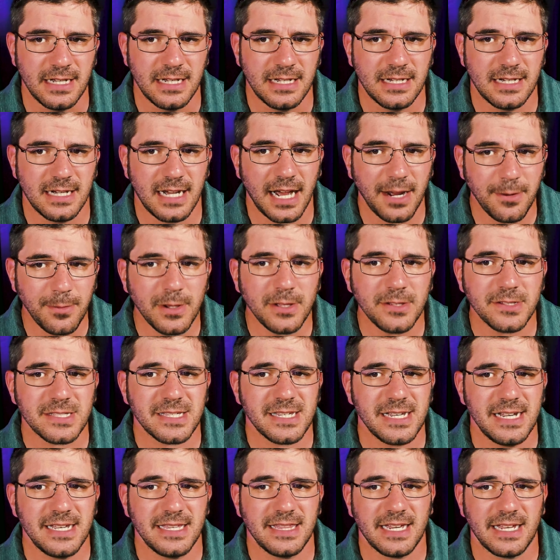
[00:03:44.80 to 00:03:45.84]
I will
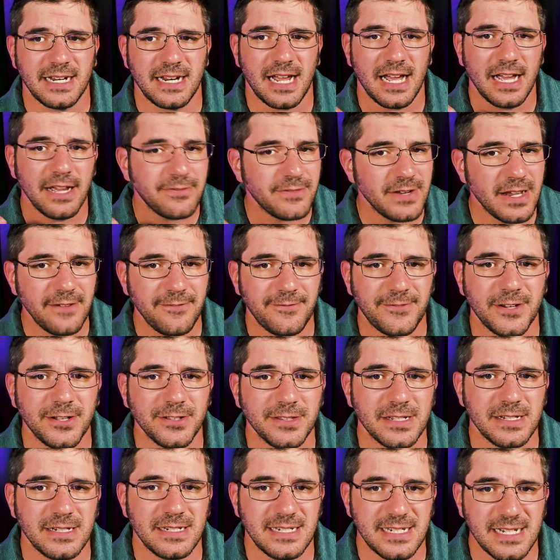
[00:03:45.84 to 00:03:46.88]
say that I've not felt
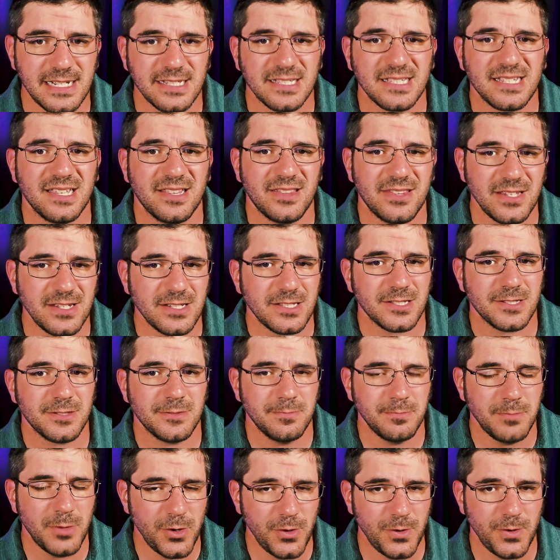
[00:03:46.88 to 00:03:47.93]
a disc this
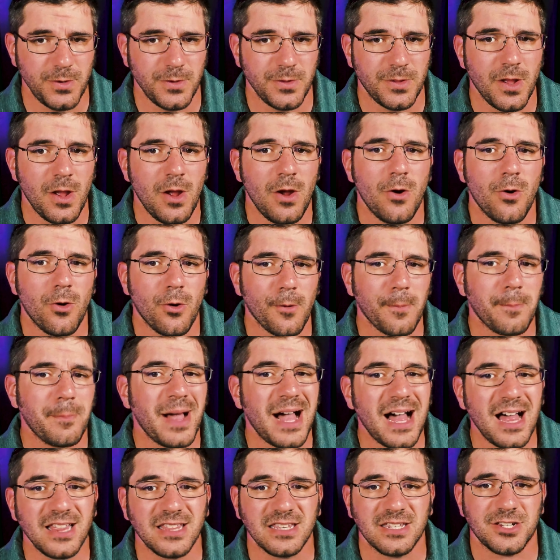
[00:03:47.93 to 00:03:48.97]
smooth or
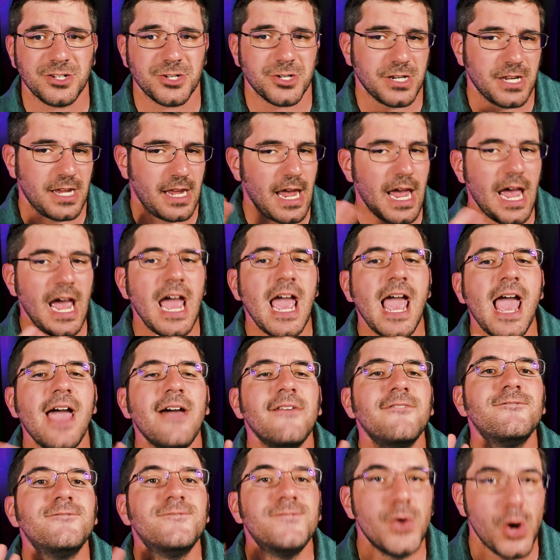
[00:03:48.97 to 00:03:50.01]
polished
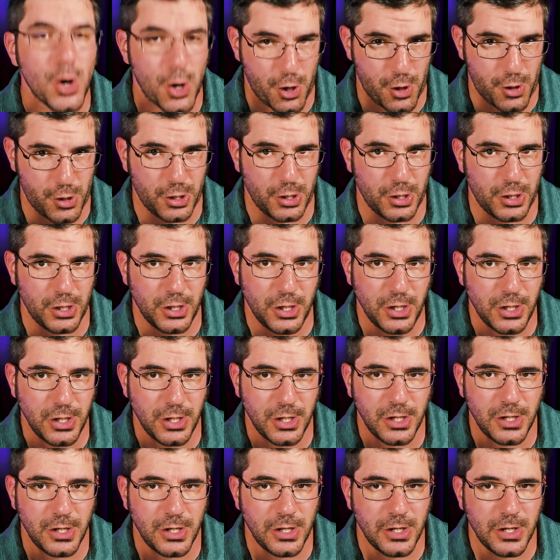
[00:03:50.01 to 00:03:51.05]
ever.
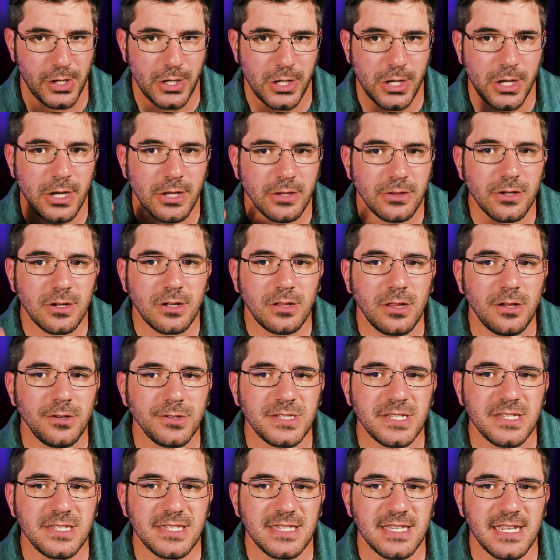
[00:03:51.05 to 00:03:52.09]
The
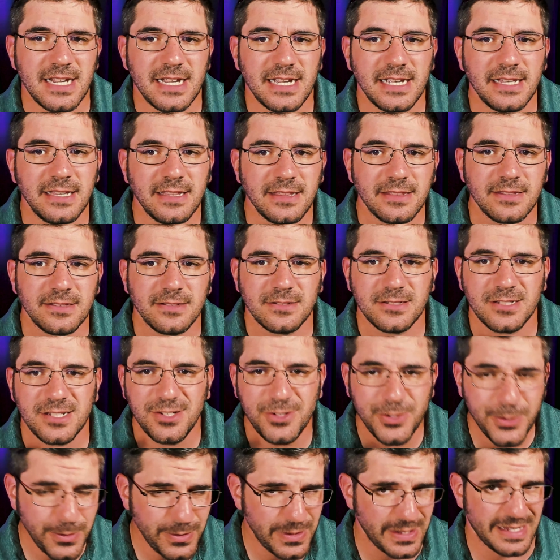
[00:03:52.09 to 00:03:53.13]
closest thing
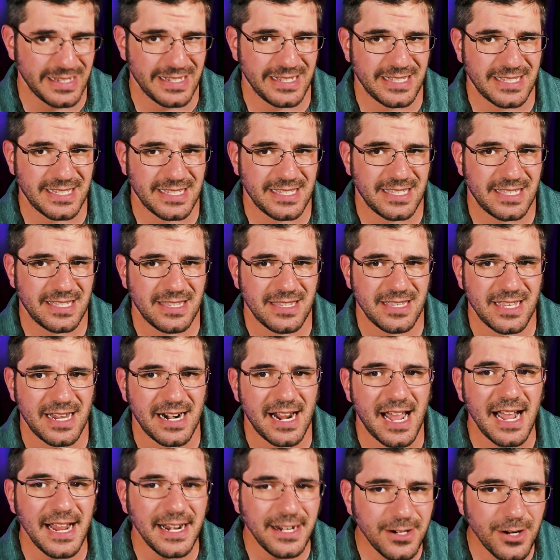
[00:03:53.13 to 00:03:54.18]
to this that
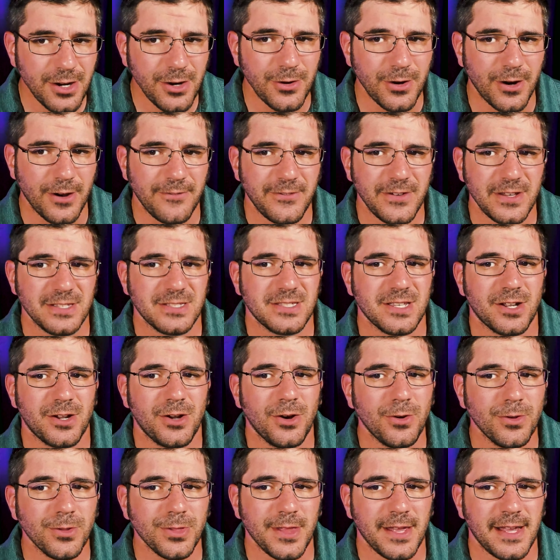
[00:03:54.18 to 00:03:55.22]
I know of is the
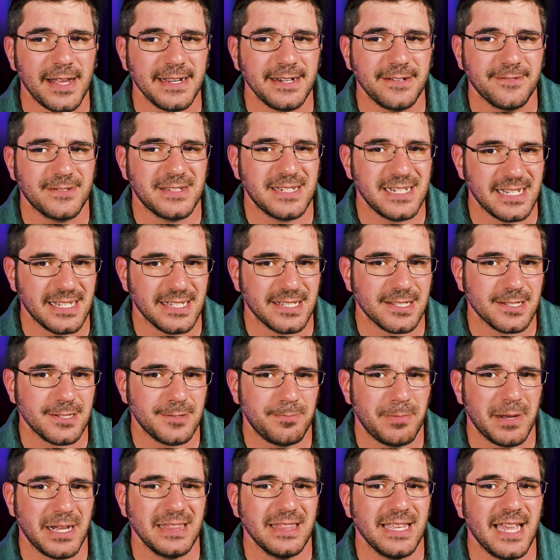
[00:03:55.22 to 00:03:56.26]
gold line of discs
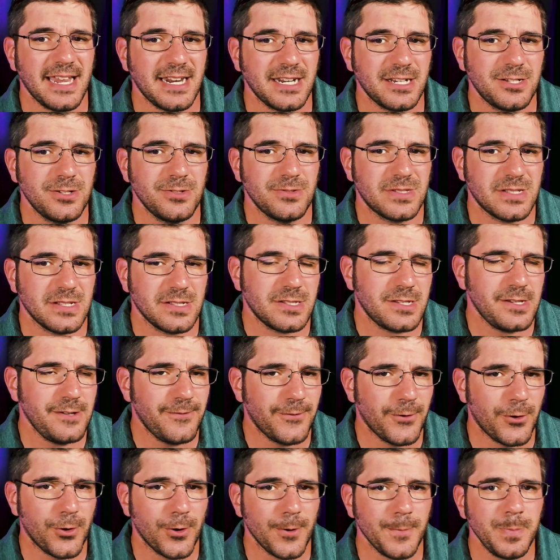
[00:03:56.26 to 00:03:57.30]
by Latitude
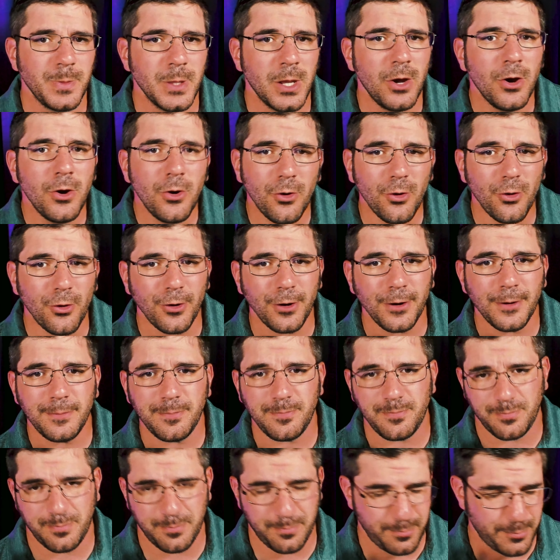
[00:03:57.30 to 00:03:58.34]
64, or
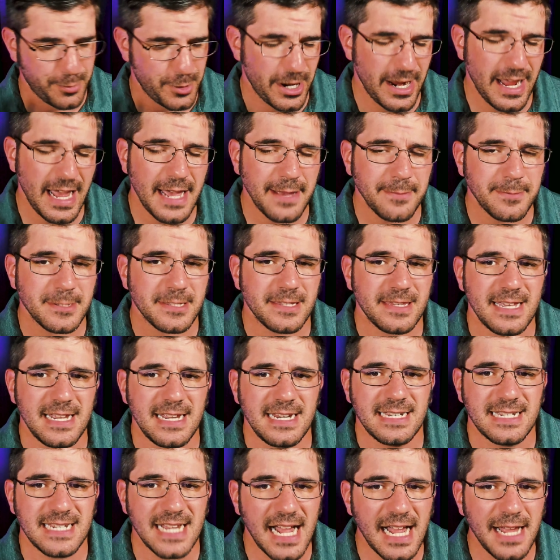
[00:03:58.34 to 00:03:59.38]
perhaps the
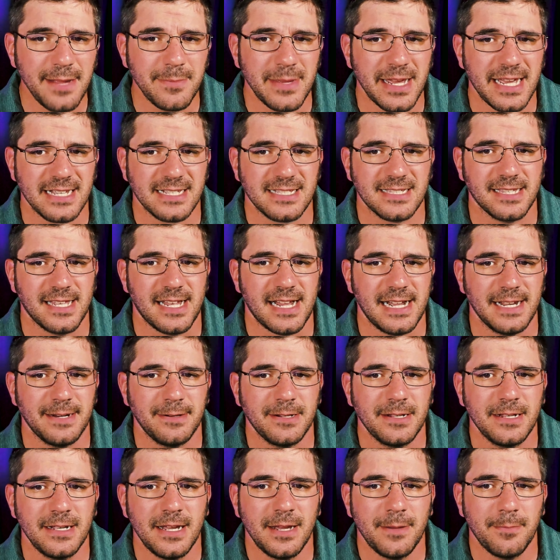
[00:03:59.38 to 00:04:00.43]
Dimax line
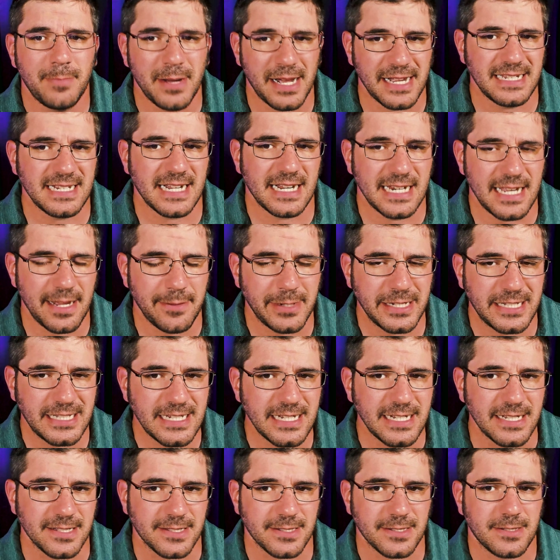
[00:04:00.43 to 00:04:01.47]
by Dynamic
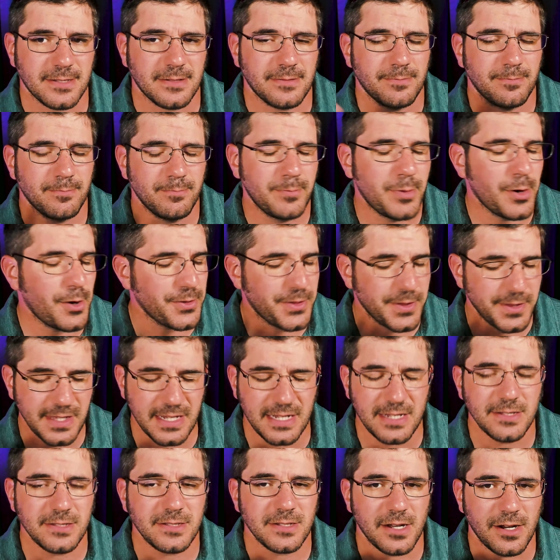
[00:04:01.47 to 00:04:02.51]
Discs. Both of
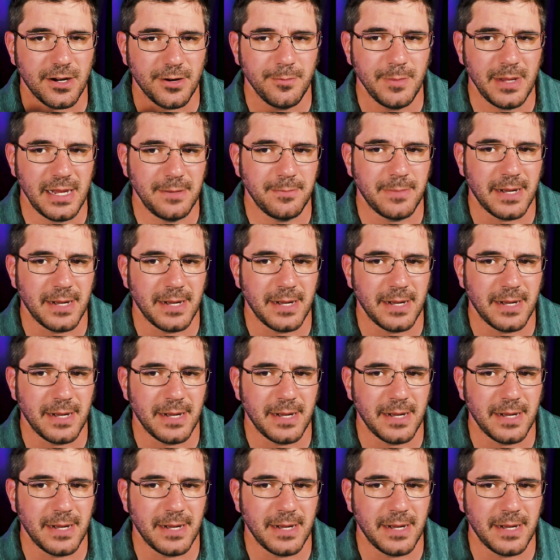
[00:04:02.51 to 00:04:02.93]
these are made by